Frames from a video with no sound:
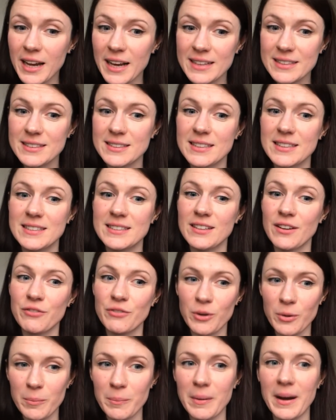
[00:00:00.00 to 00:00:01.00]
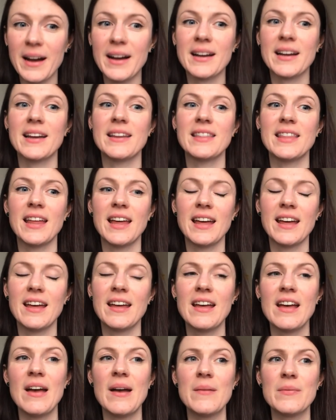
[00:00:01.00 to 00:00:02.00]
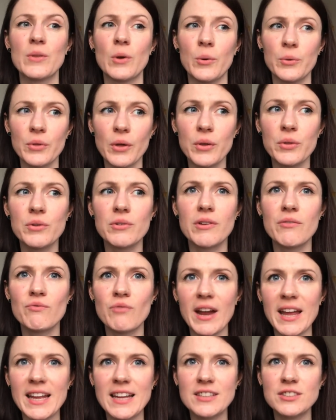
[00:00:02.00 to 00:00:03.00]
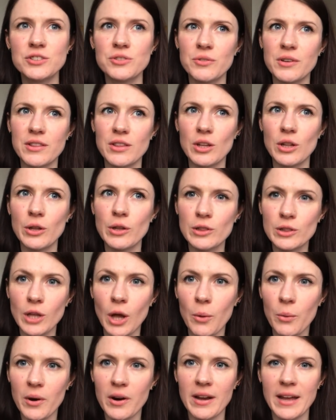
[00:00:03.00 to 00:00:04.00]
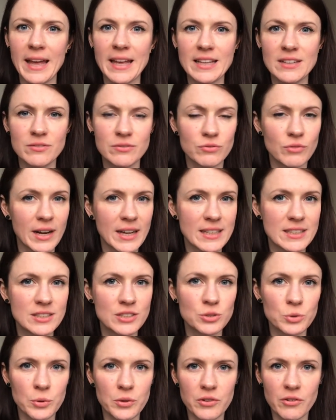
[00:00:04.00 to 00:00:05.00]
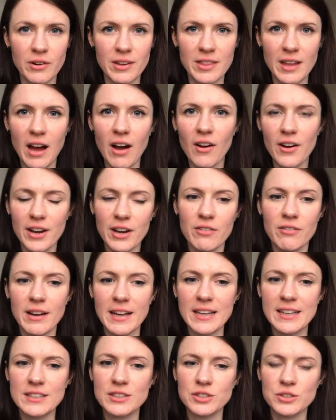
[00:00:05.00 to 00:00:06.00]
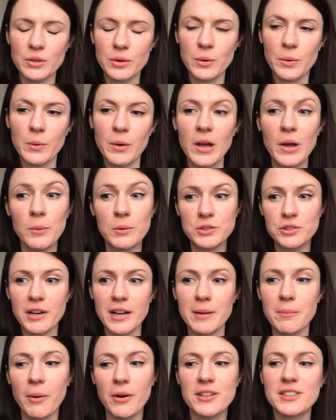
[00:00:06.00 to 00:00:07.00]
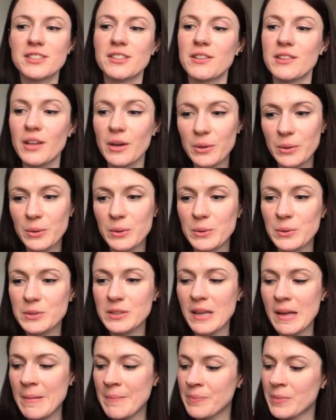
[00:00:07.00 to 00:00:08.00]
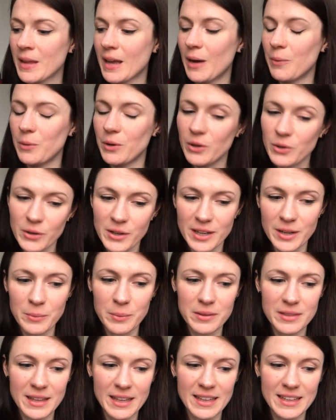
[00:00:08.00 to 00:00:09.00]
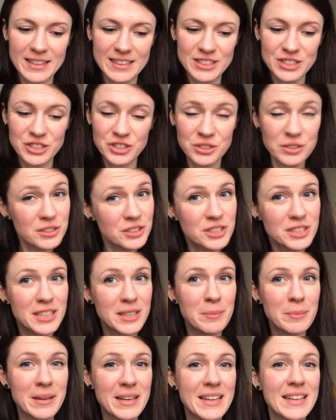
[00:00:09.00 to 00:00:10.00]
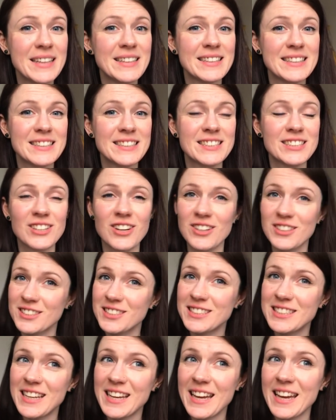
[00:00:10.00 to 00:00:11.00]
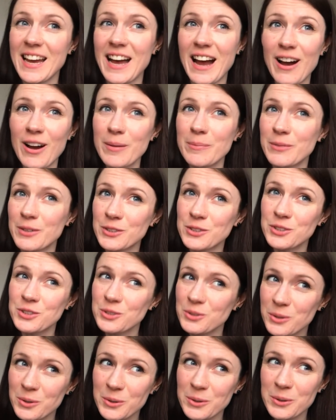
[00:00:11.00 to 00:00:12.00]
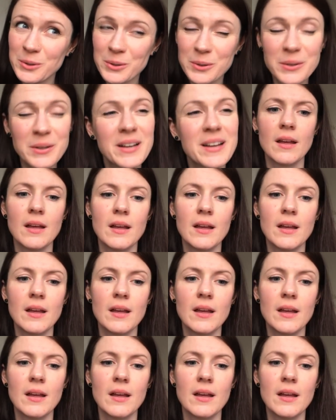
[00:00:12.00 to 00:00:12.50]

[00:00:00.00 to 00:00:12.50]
gases have come back and they're, although they're in range, they're at the lower range or they're at the higher range. So we're trying to monitor those and we're looking and we're thinking, should she be discharged yet? I'm not sure.